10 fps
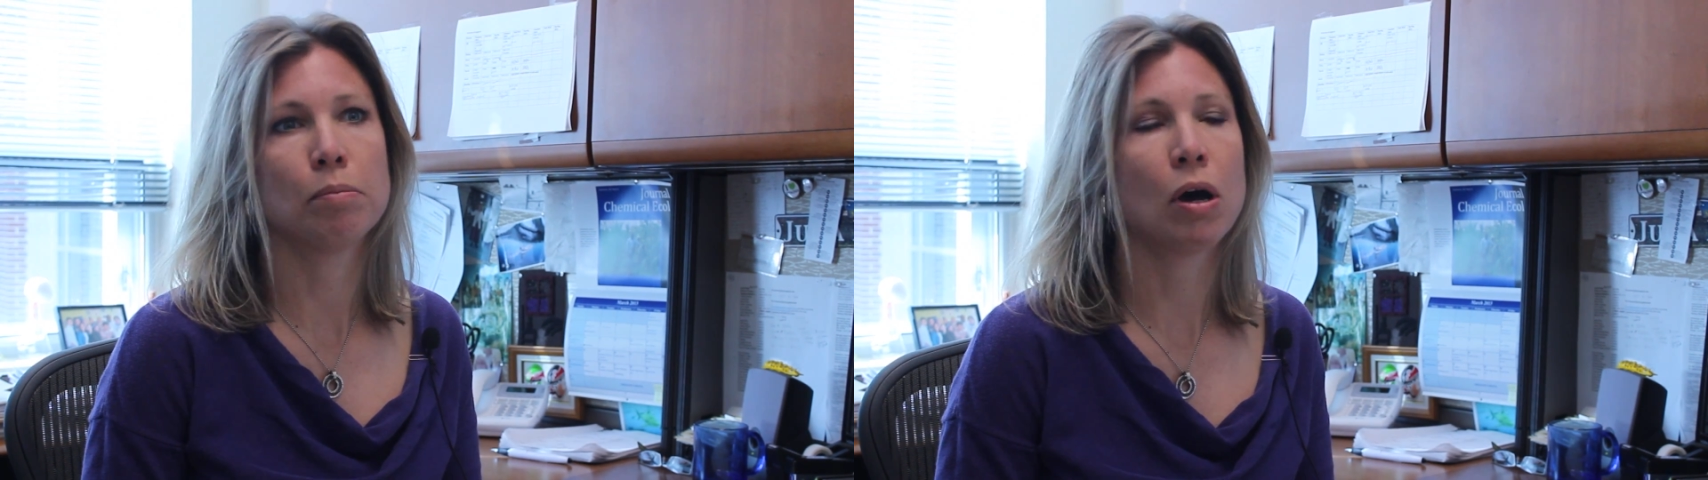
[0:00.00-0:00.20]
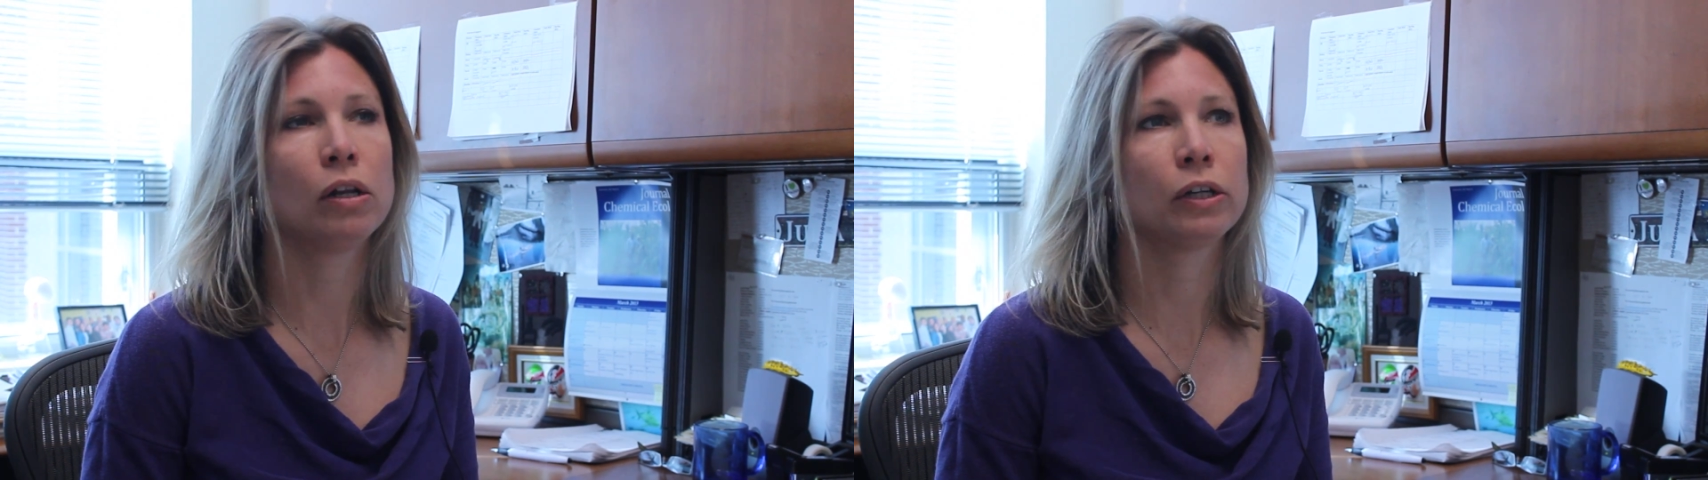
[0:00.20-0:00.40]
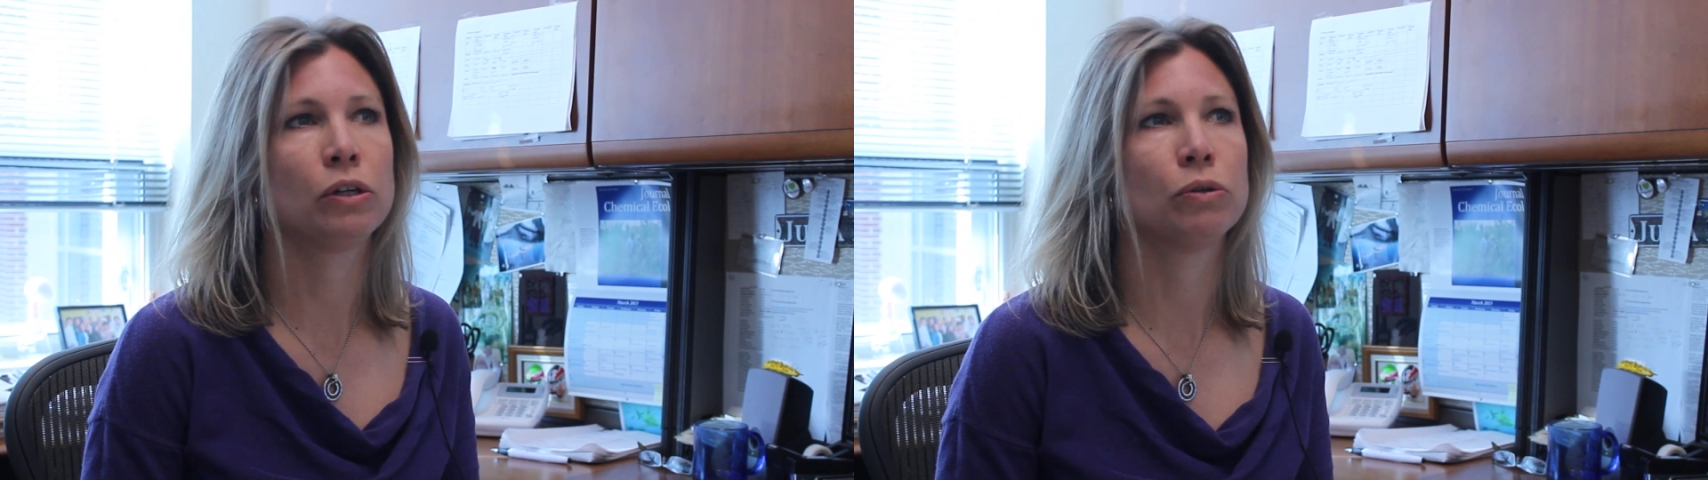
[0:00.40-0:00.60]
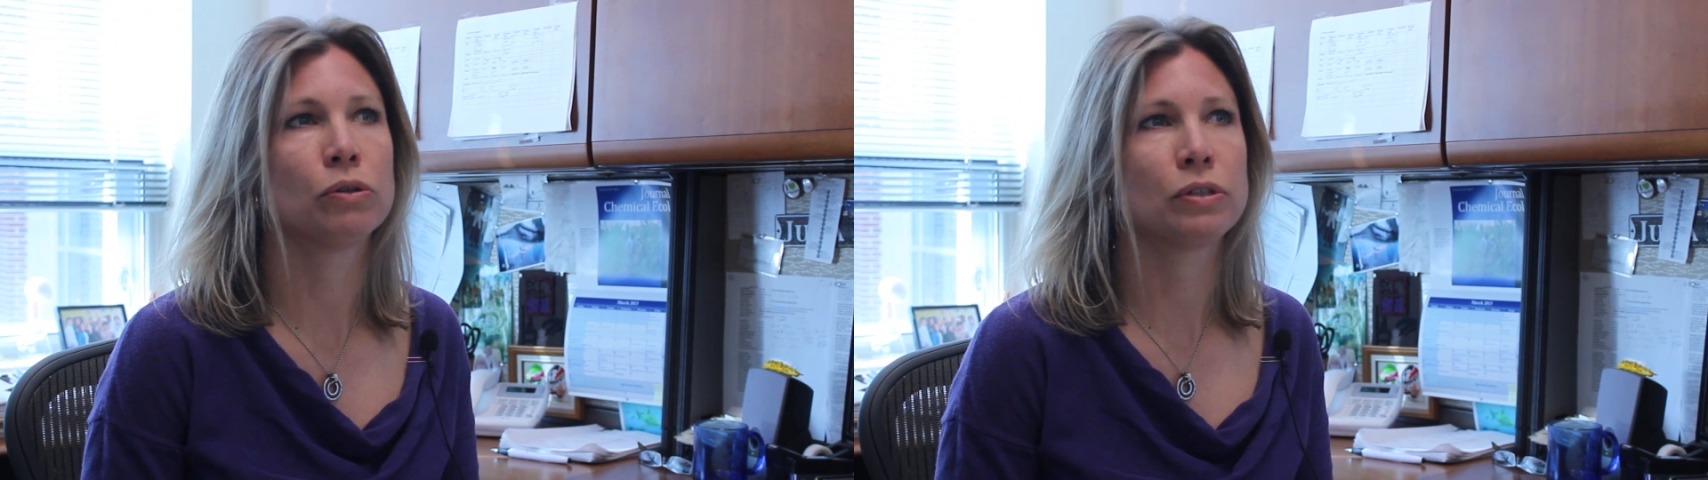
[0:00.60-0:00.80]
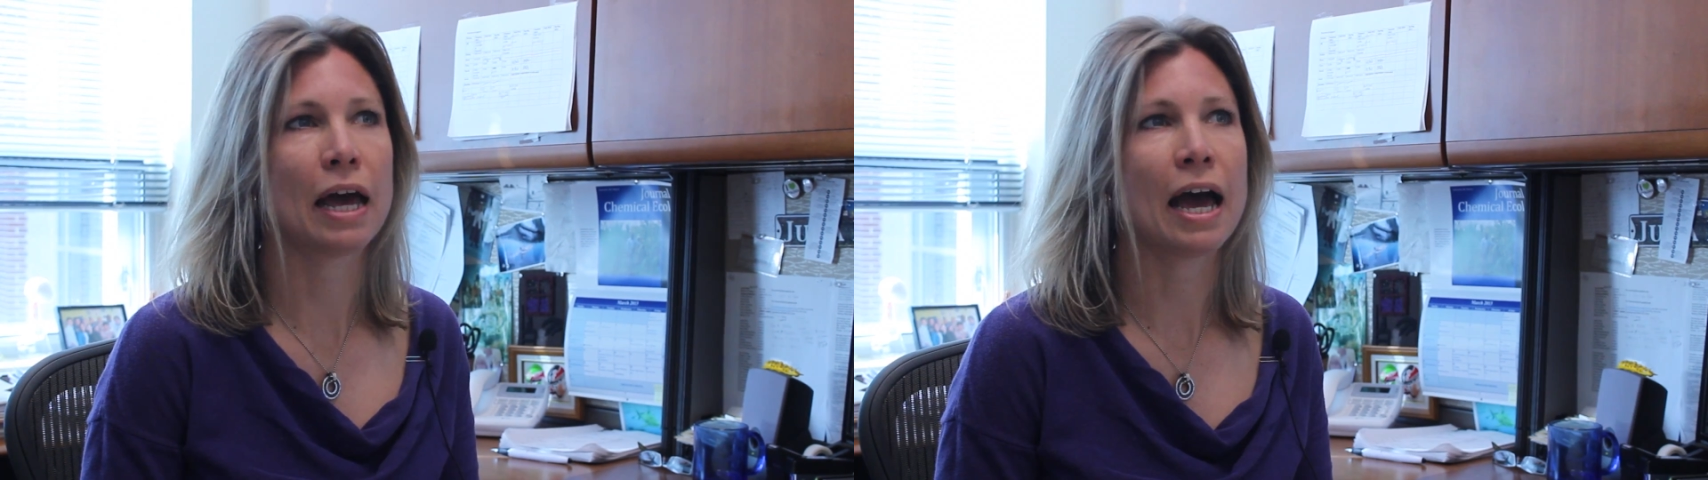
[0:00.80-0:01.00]

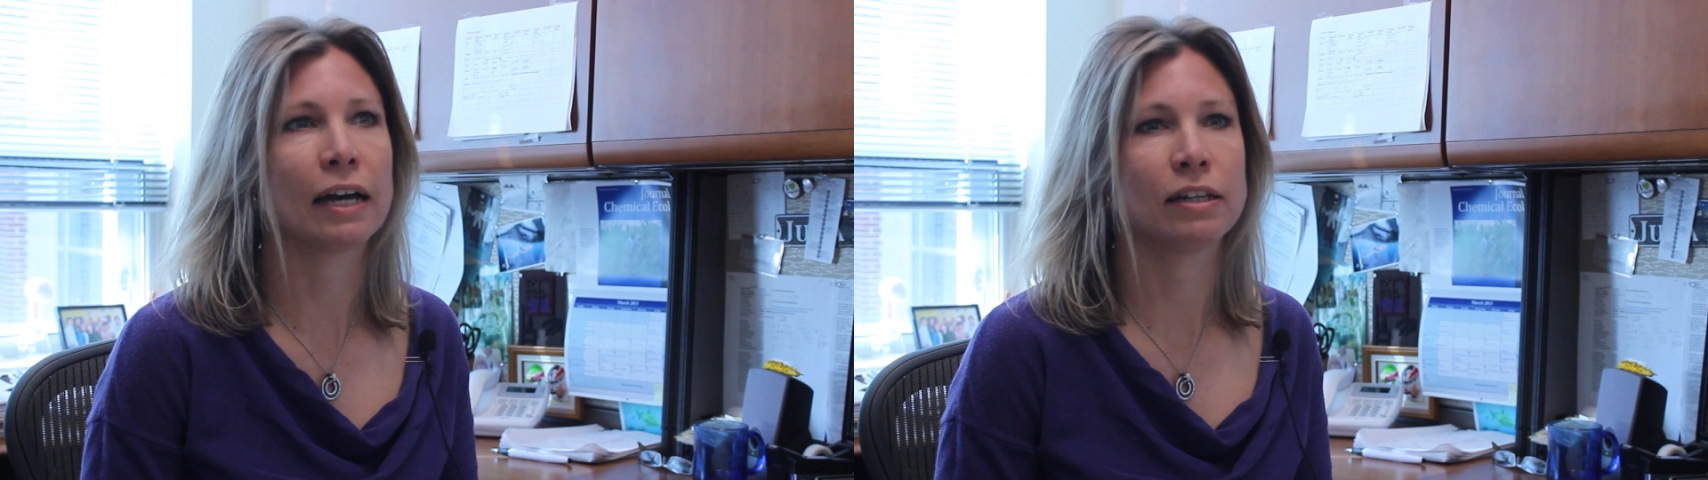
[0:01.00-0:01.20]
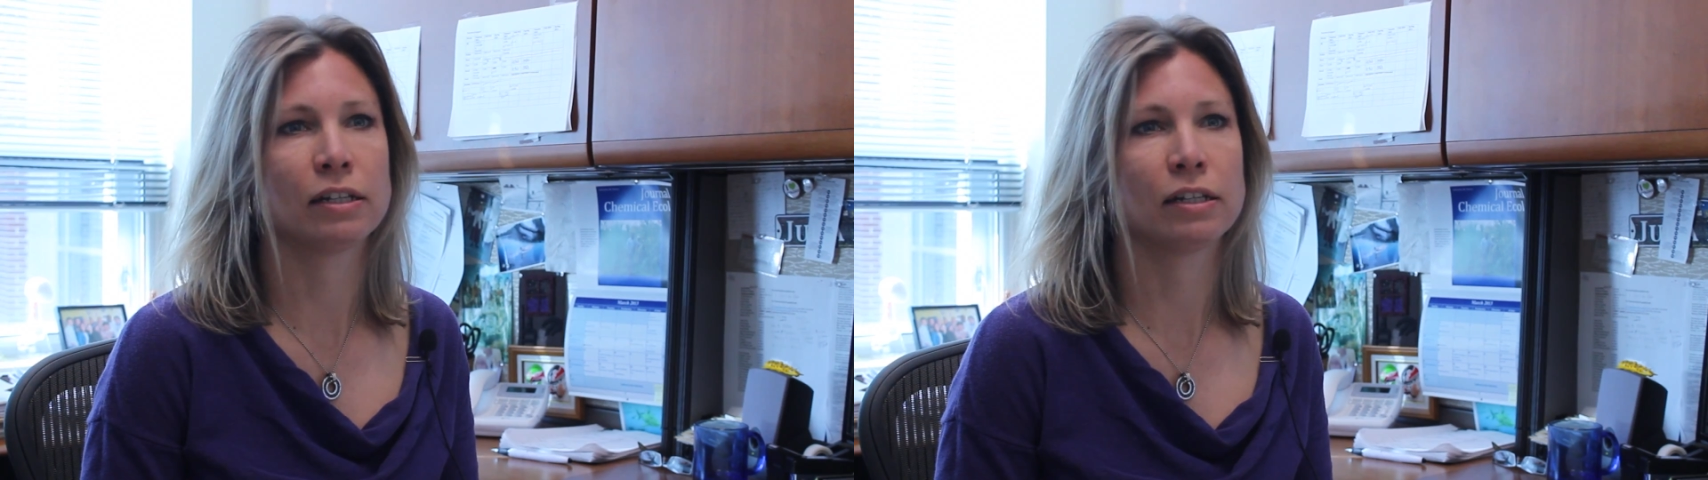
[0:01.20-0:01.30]
molecules act